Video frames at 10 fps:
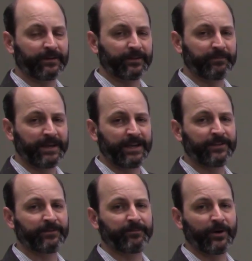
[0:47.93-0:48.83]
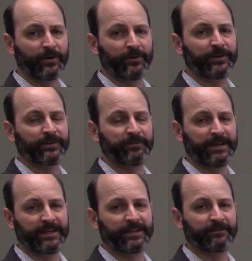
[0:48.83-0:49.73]
mean, the mode, and the
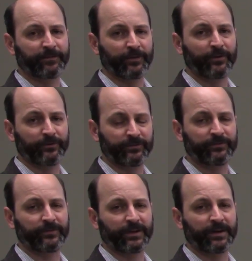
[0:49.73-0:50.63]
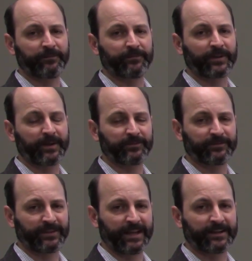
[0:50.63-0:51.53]
median for those types
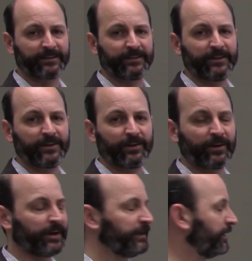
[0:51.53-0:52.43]
of data. All right,